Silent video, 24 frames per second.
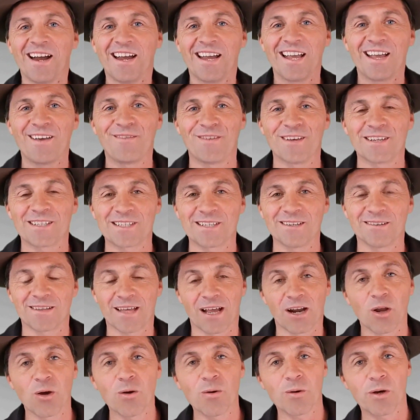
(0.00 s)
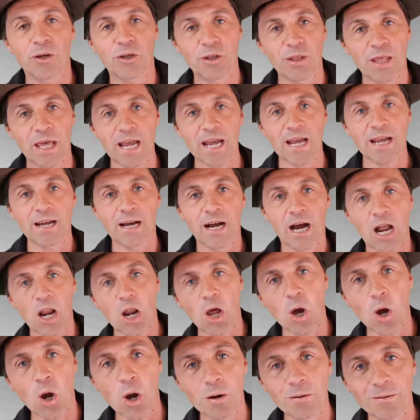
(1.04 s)
if you're still, hello, you there?
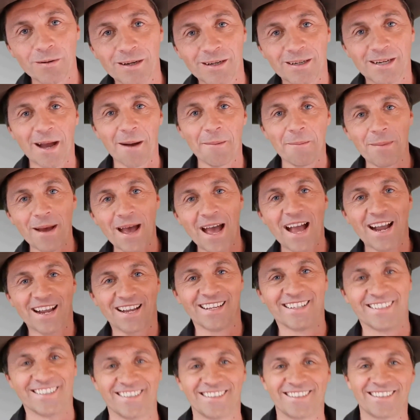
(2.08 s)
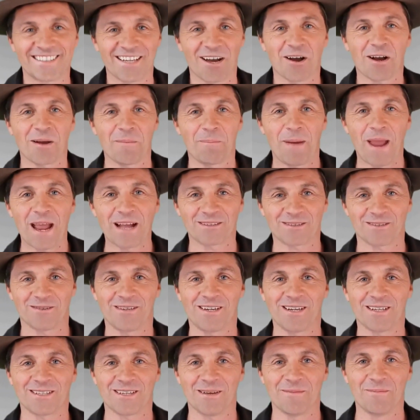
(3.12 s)
Hello, come back so I can pounce on
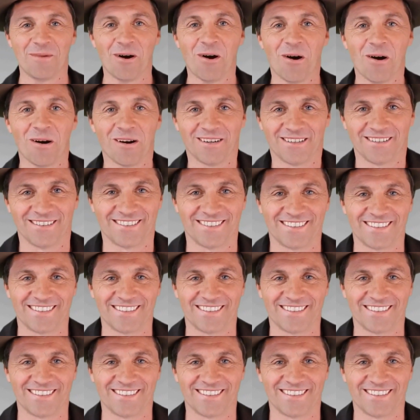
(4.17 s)
you some more.